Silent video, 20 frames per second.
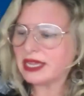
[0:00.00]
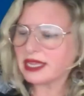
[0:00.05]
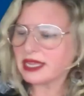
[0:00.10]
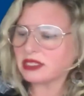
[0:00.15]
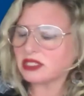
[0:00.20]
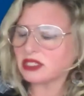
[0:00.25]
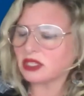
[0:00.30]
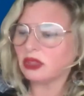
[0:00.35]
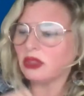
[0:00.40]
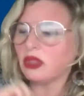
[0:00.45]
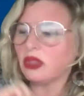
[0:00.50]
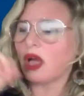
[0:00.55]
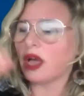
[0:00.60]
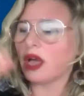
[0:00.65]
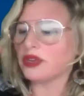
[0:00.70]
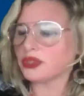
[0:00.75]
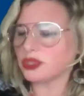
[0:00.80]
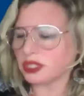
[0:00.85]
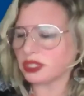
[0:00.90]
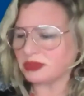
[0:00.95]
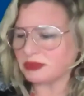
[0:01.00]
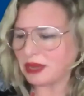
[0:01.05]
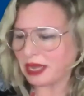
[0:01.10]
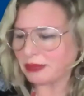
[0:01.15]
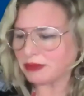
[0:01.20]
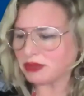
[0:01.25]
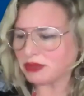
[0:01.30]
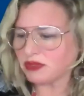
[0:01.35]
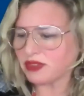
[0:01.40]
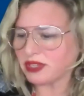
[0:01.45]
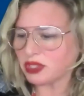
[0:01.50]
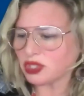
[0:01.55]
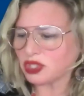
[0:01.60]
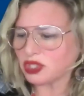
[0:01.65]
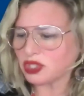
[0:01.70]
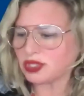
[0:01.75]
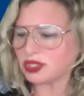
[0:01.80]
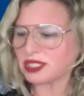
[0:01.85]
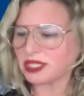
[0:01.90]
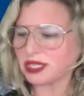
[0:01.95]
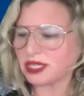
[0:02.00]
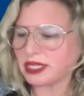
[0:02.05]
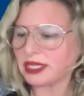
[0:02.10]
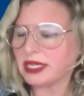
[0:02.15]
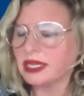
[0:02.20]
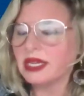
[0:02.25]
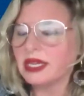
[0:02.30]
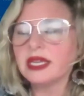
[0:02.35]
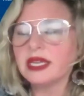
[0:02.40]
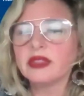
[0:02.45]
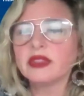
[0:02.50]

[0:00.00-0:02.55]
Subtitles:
It's a long-term observational study.